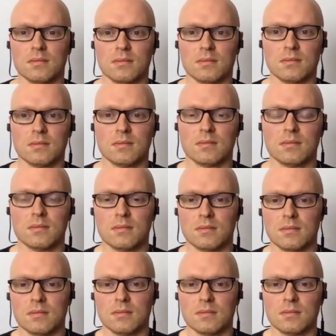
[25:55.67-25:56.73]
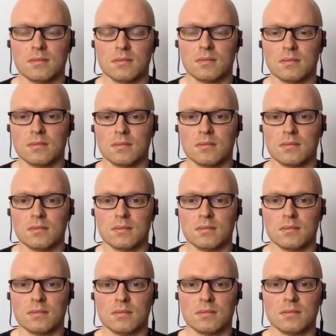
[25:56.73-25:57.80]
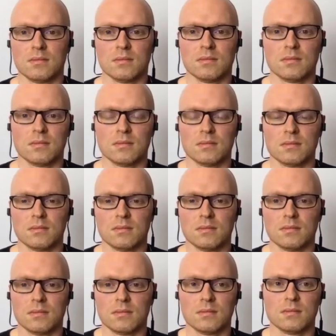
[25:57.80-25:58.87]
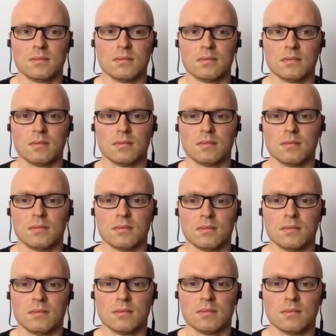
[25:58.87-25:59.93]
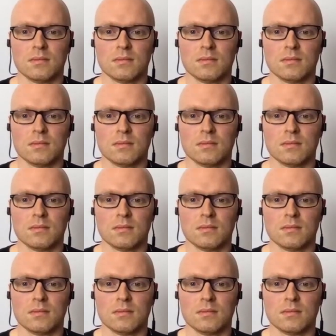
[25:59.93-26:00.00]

No words are spoken by the person on screen.